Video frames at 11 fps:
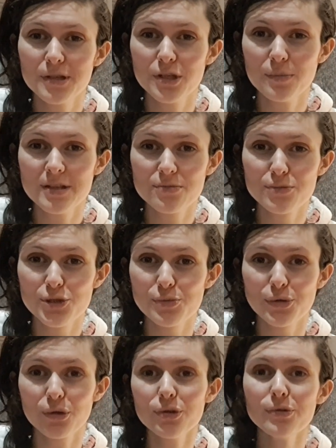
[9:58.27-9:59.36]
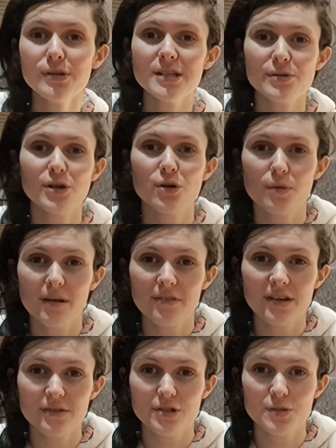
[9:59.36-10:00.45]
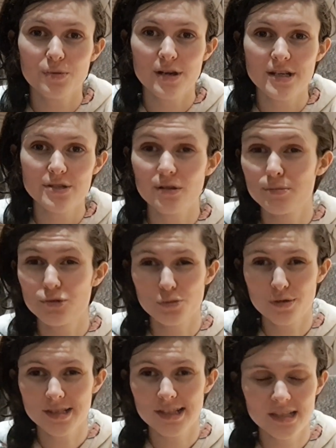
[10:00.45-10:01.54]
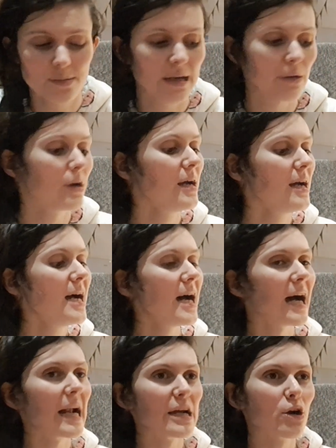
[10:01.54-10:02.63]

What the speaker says: cute bits from Soap and Glory. So I got one of my favourite sprays I'm super excited about. And I